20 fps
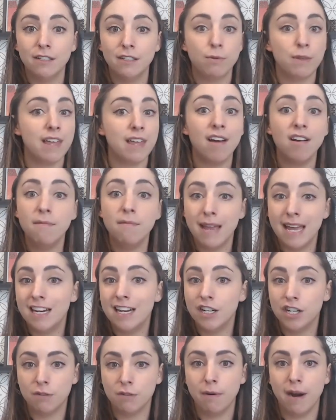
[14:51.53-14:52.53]
without a
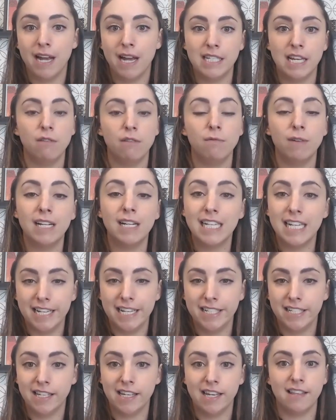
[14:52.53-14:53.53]
manager present really
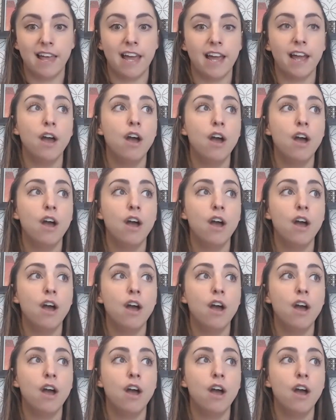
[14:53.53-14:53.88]
easily, like,